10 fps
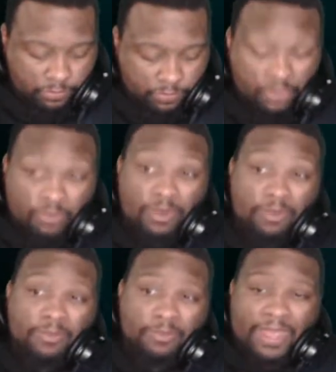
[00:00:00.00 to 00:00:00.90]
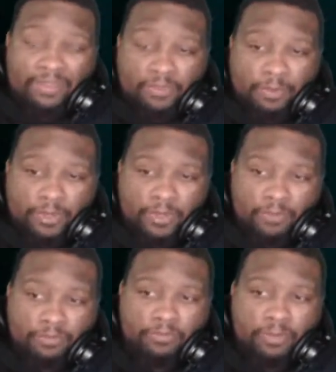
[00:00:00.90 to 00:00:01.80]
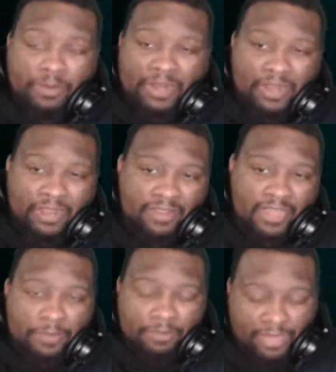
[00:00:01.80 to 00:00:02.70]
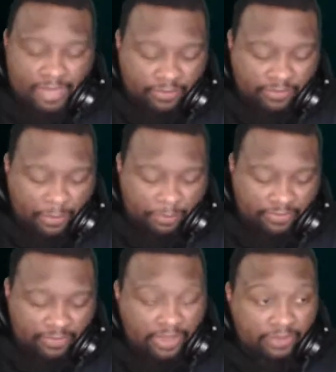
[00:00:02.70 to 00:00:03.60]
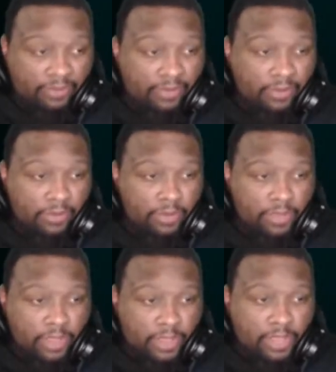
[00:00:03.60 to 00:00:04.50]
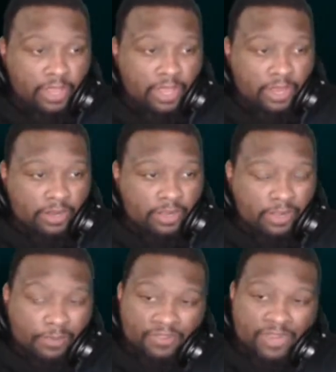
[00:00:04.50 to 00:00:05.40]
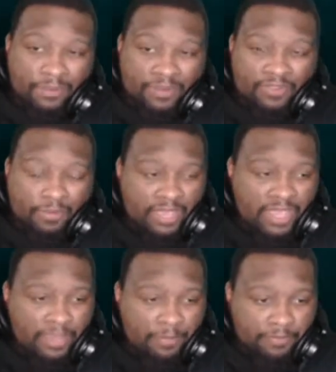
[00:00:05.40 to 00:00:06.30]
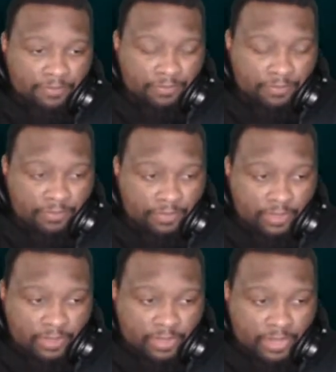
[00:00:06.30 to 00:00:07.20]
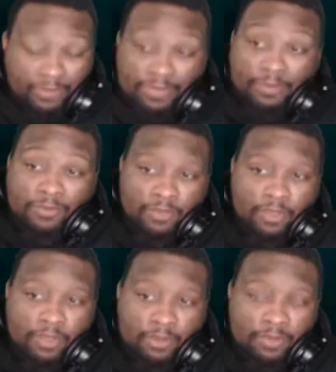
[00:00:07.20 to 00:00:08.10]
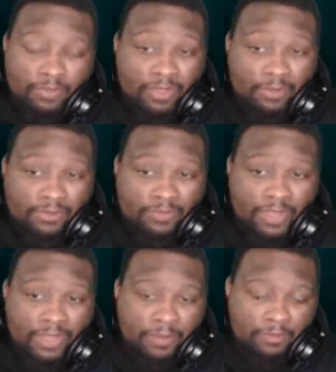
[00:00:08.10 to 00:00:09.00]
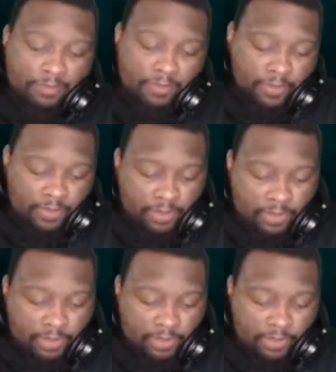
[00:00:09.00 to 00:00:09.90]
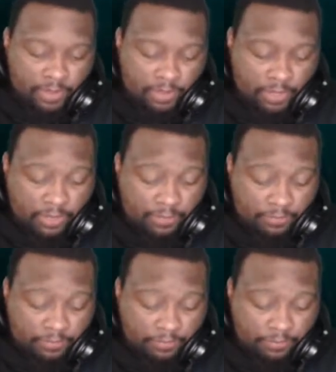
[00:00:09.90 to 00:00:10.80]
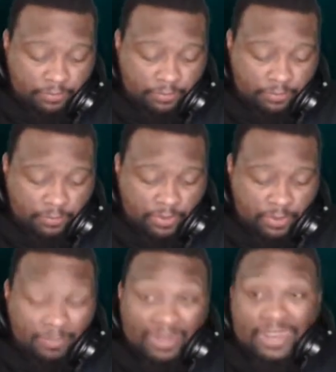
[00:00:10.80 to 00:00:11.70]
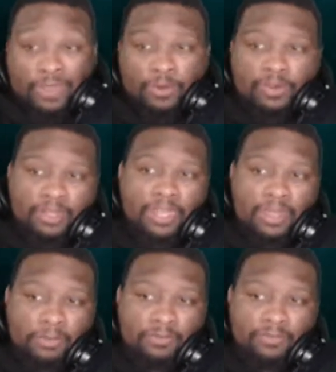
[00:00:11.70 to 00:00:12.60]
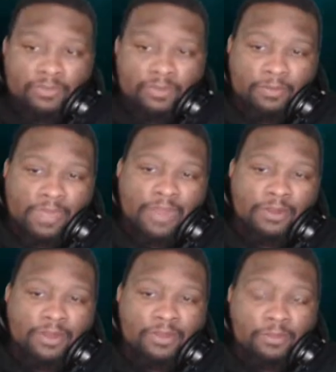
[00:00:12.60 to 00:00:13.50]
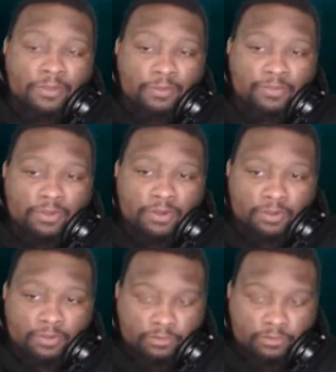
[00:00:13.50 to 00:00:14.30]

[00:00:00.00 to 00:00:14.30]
The dream was basketball around that time, playing since I was six. And um, championship game, everything was good, everything was fine. Um, my dad worked a lot, so I already knew there were certain,